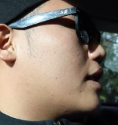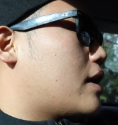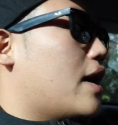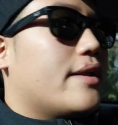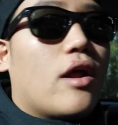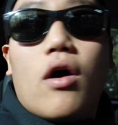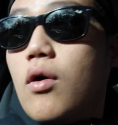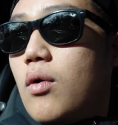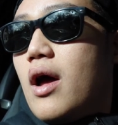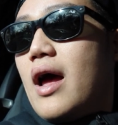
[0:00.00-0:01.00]
Like I
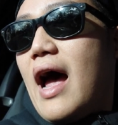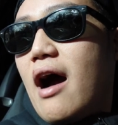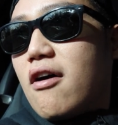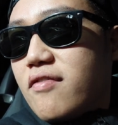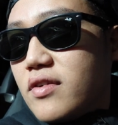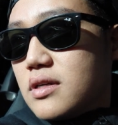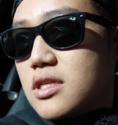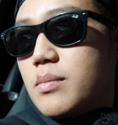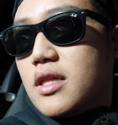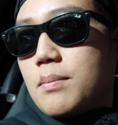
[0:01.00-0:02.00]
know how it feels
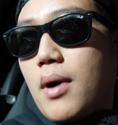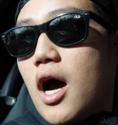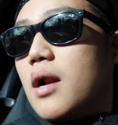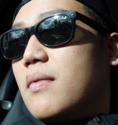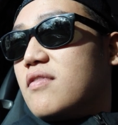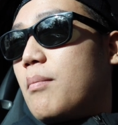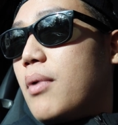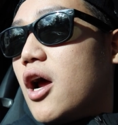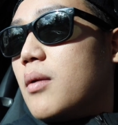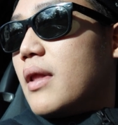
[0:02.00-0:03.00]
to be in the bottom of the
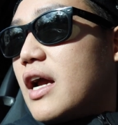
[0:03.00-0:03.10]
bottom.